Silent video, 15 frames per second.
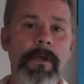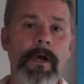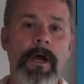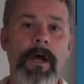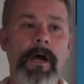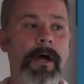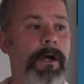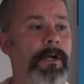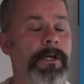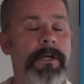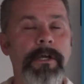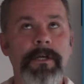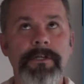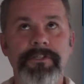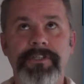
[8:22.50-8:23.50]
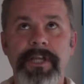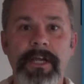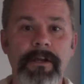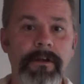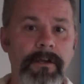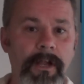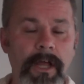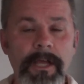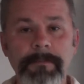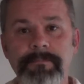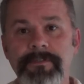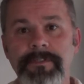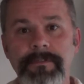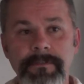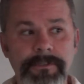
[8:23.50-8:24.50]
uh, share, like,
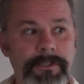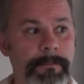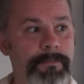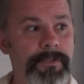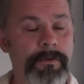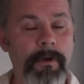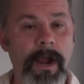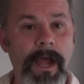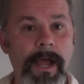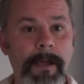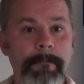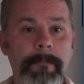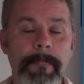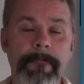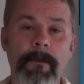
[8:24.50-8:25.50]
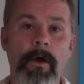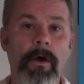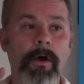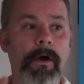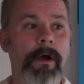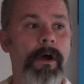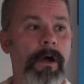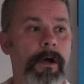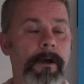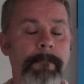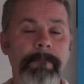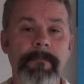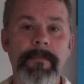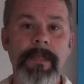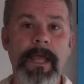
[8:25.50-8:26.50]
subscribe.
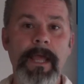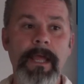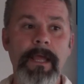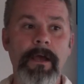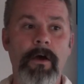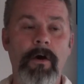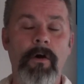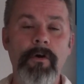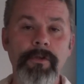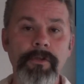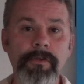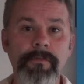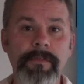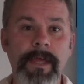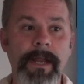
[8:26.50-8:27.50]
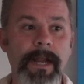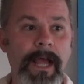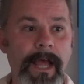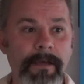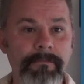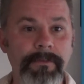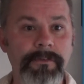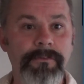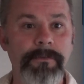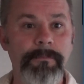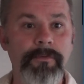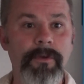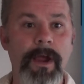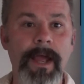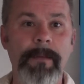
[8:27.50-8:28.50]
Um, all you that haven't
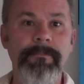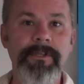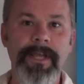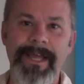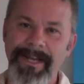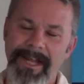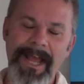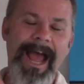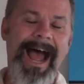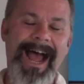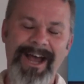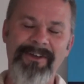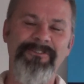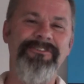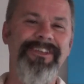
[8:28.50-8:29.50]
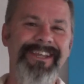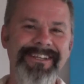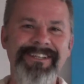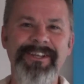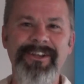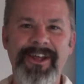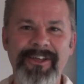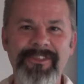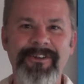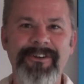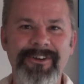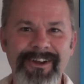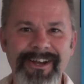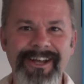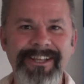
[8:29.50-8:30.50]
subscribed yet, I'll send you
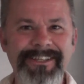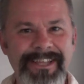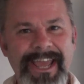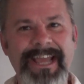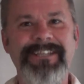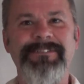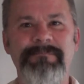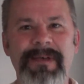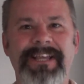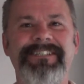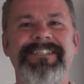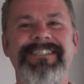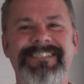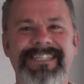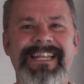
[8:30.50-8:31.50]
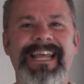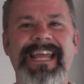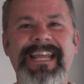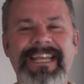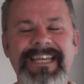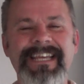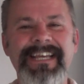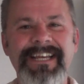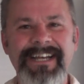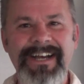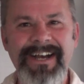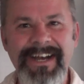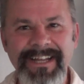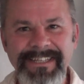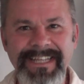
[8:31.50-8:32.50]
another uh, text message link
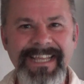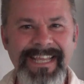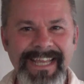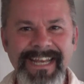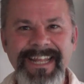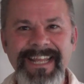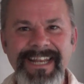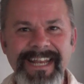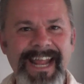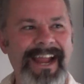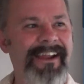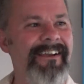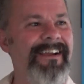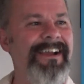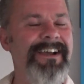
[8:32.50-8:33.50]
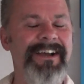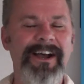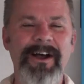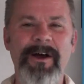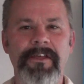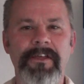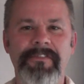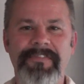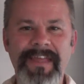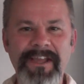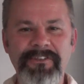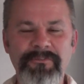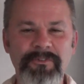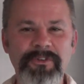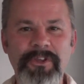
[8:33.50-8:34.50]
to get in there. Um,
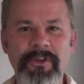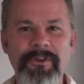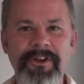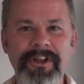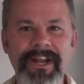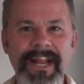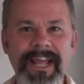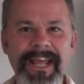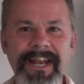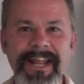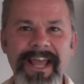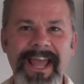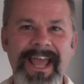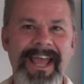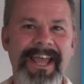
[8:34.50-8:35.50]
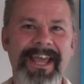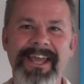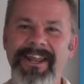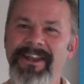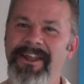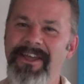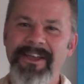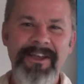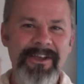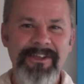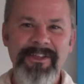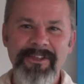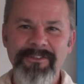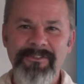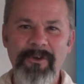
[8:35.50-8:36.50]
thanks for tuning in and
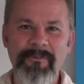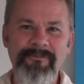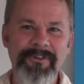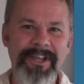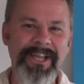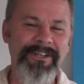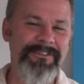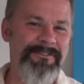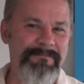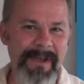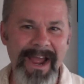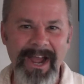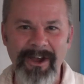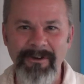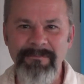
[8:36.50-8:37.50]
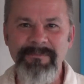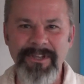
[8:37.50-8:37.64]
don't forget to smile.